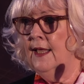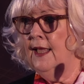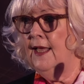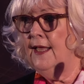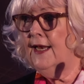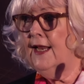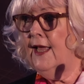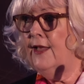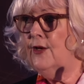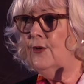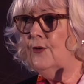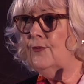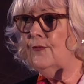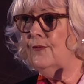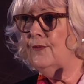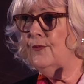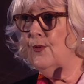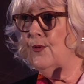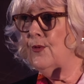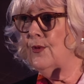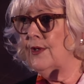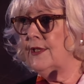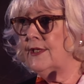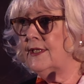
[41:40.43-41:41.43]
And I look
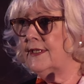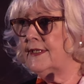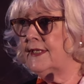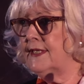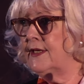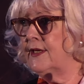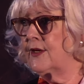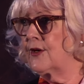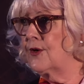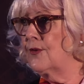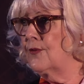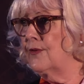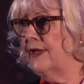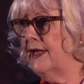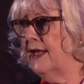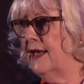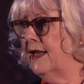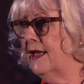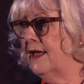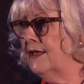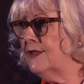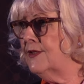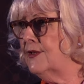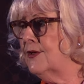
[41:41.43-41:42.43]
forward to seeing her
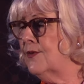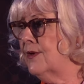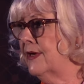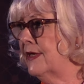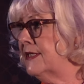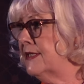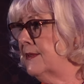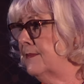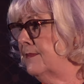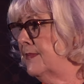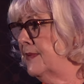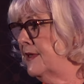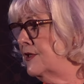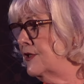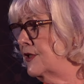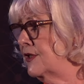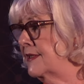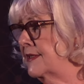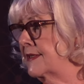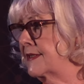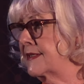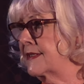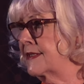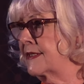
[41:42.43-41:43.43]
realize the great
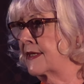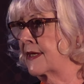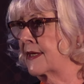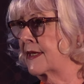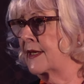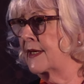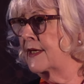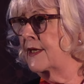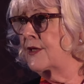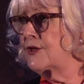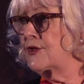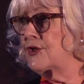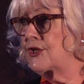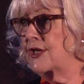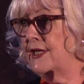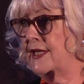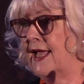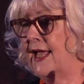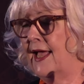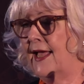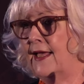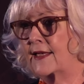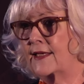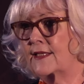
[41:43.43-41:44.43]
ambitions she
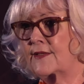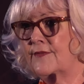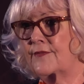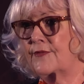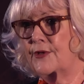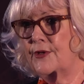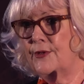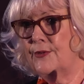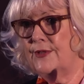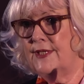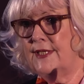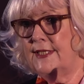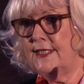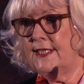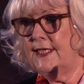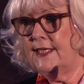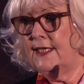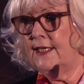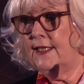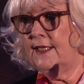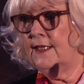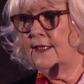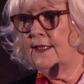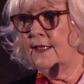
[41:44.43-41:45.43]
has for
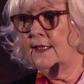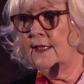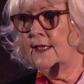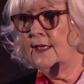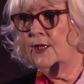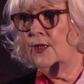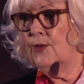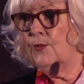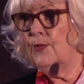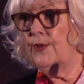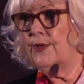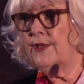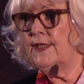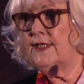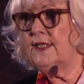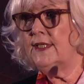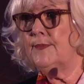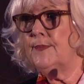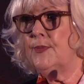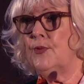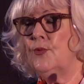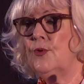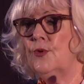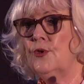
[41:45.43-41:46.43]
UCD with the
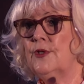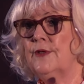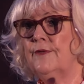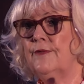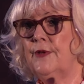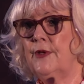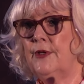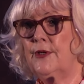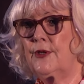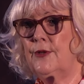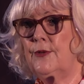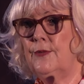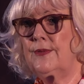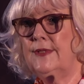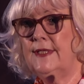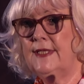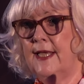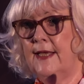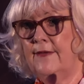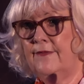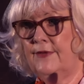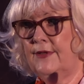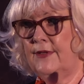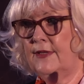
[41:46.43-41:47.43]
support of the new
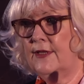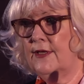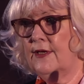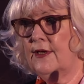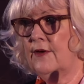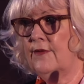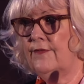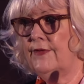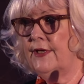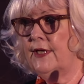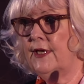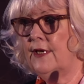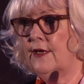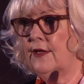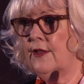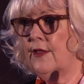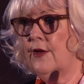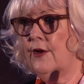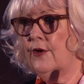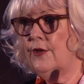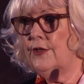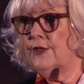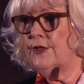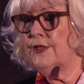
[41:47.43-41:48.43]
seventh governing
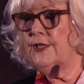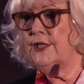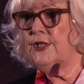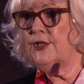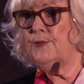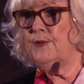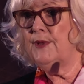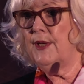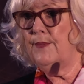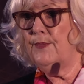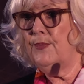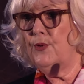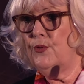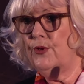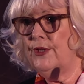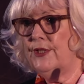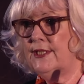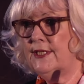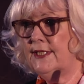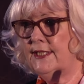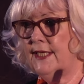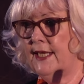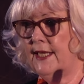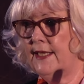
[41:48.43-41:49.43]
authority to be
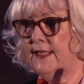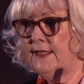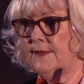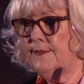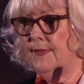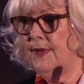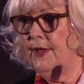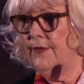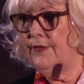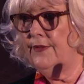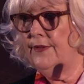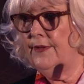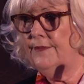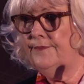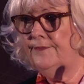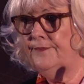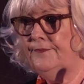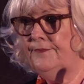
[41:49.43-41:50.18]
appointed next month.